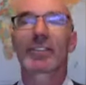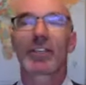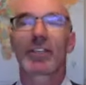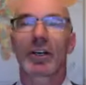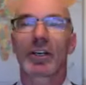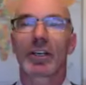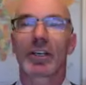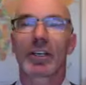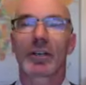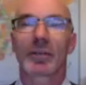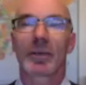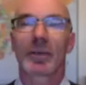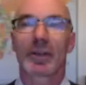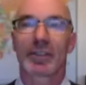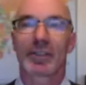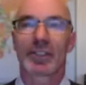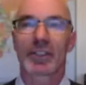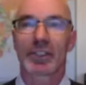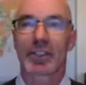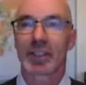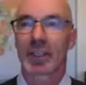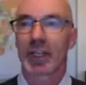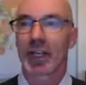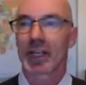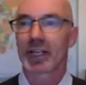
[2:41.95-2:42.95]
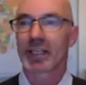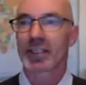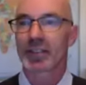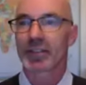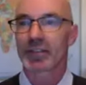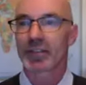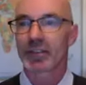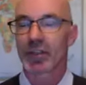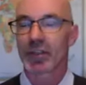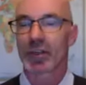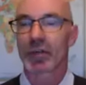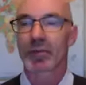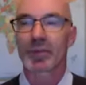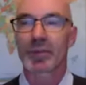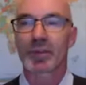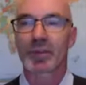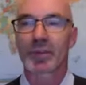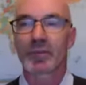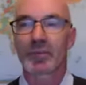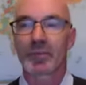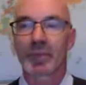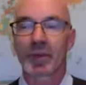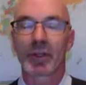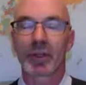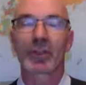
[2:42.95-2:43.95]
talk about tonight in terms of
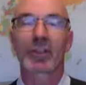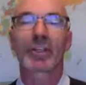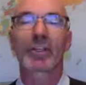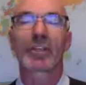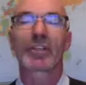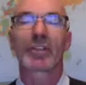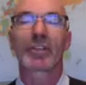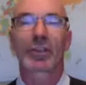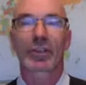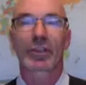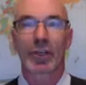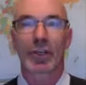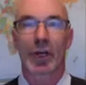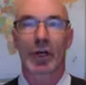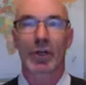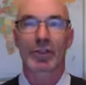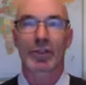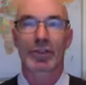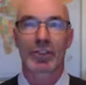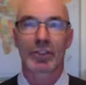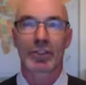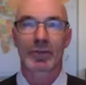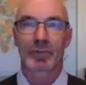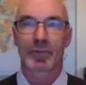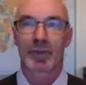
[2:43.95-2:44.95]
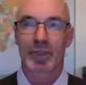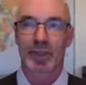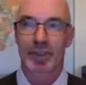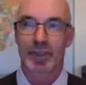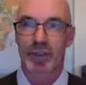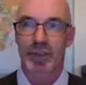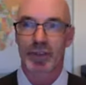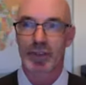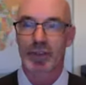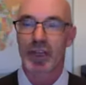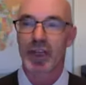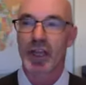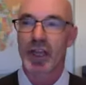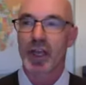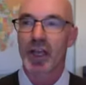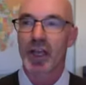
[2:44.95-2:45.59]
building your coaching business.